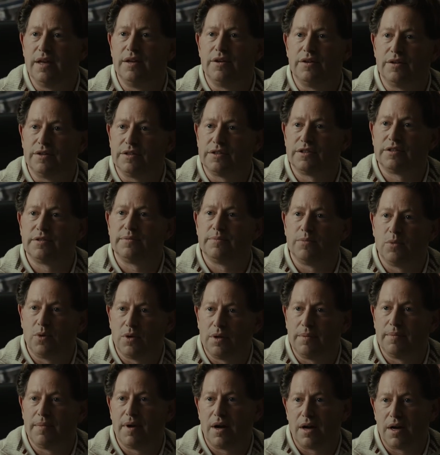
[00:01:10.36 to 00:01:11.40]
and you're a
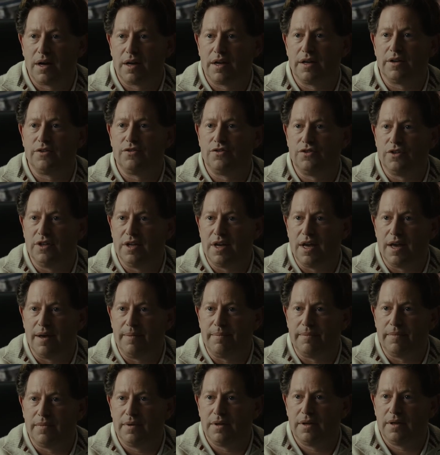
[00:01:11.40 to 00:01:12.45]
small market GM.
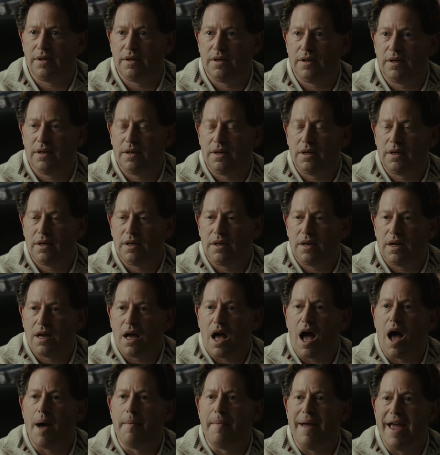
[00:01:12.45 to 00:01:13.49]

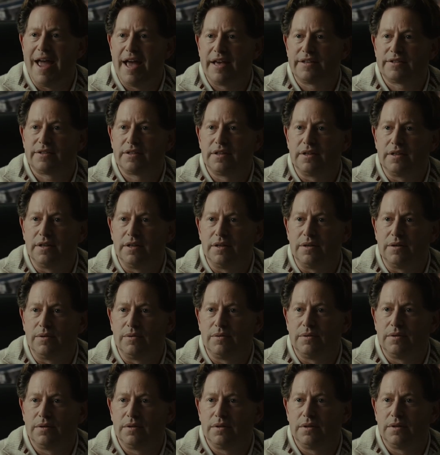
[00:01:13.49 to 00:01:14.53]
I'm asking you
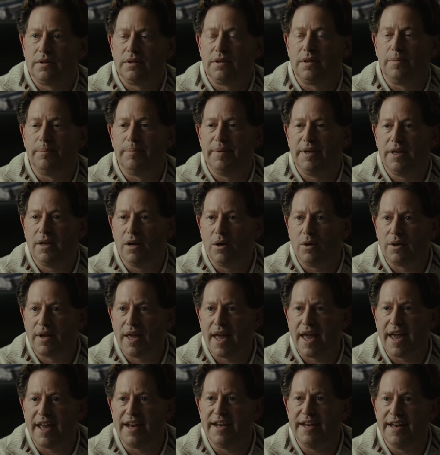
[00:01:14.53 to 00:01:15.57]
to be
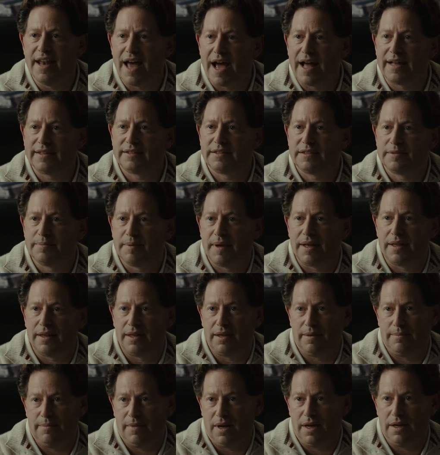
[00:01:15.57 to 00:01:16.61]
okay not
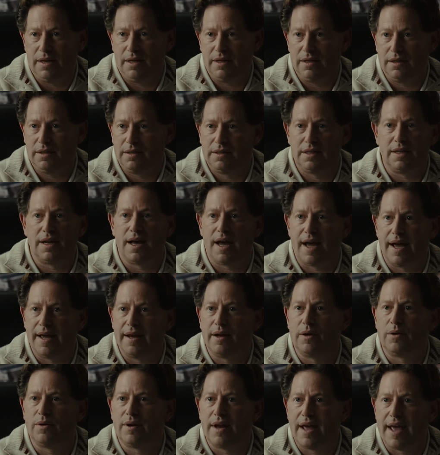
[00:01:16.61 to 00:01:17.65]
spending money that I
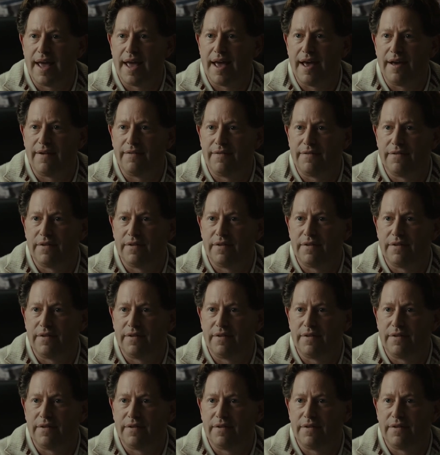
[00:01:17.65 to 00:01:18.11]
don't have.